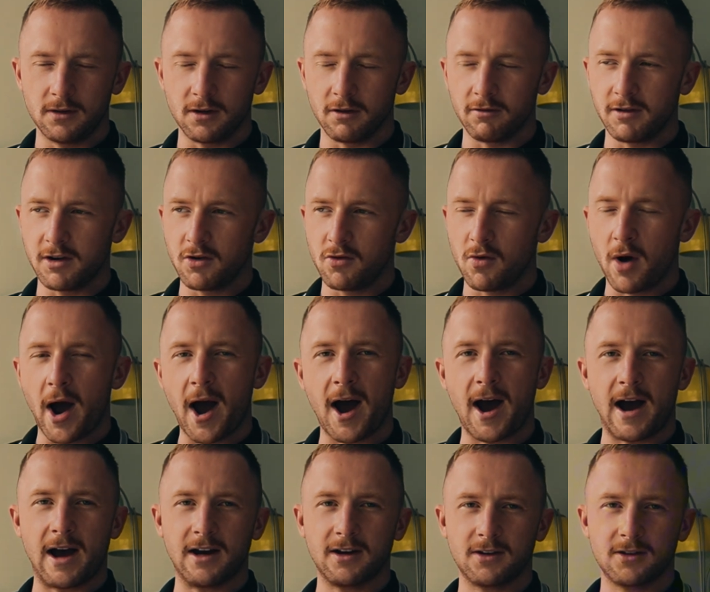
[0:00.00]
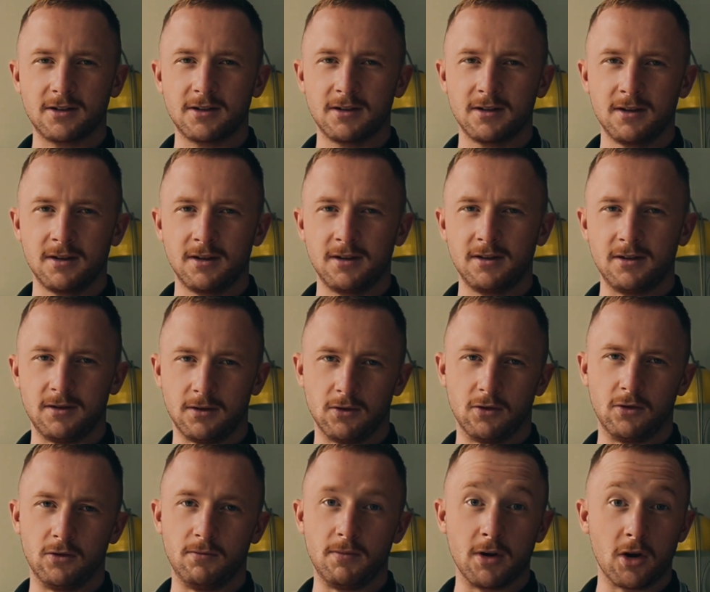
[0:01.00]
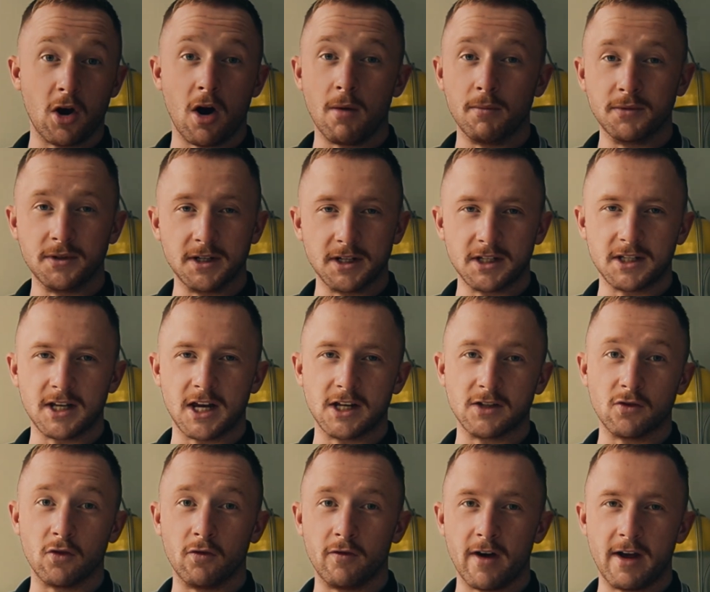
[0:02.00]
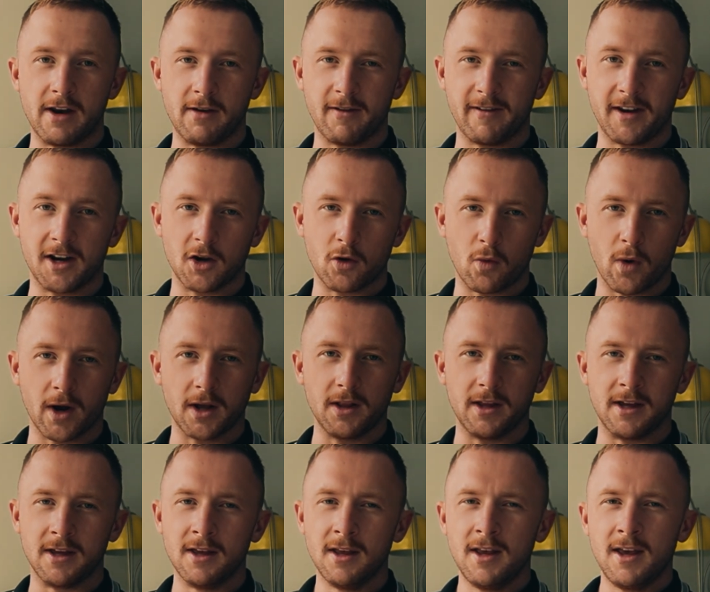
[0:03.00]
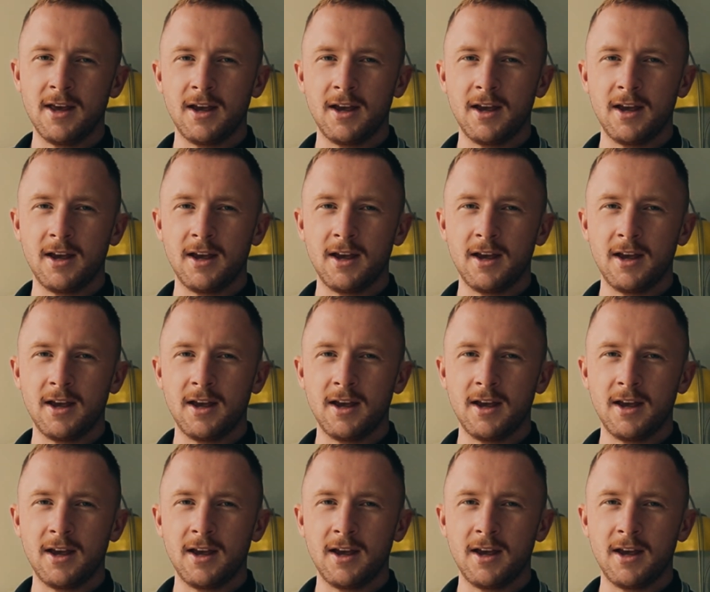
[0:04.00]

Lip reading: the real hacks to become successful very, very quickly